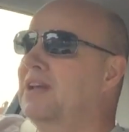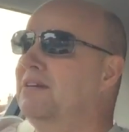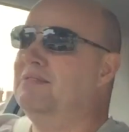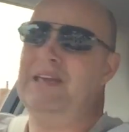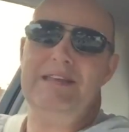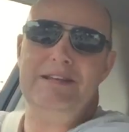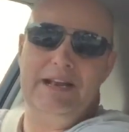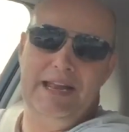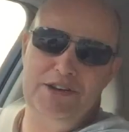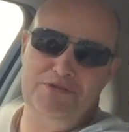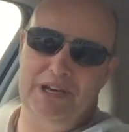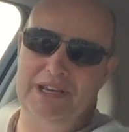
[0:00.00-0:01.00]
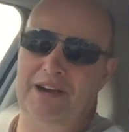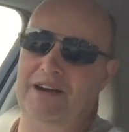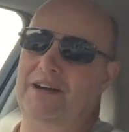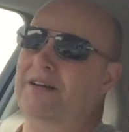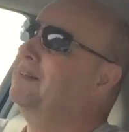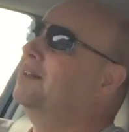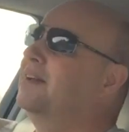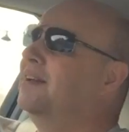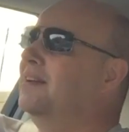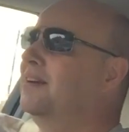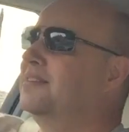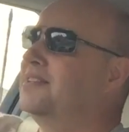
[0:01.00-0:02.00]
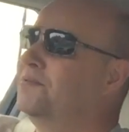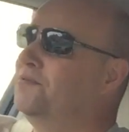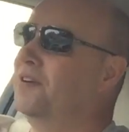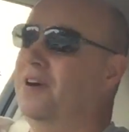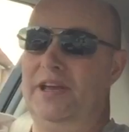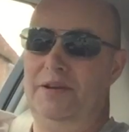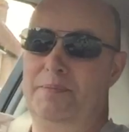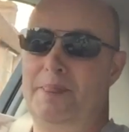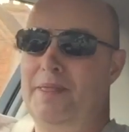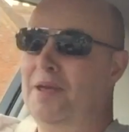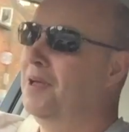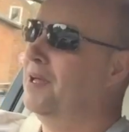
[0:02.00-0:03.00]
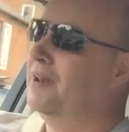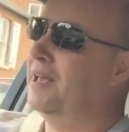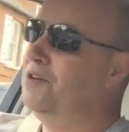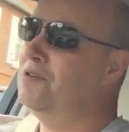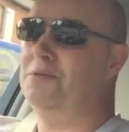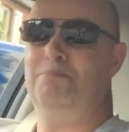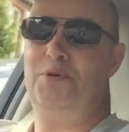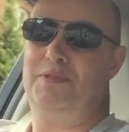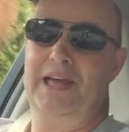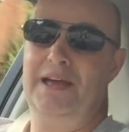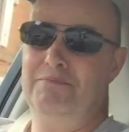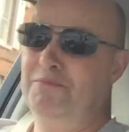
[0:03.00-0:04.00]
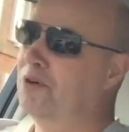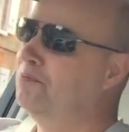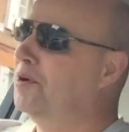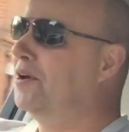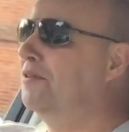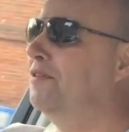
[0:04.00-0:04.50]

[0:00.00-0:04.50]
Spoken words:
don't need an electric car. I said, fine. Now you can put that on my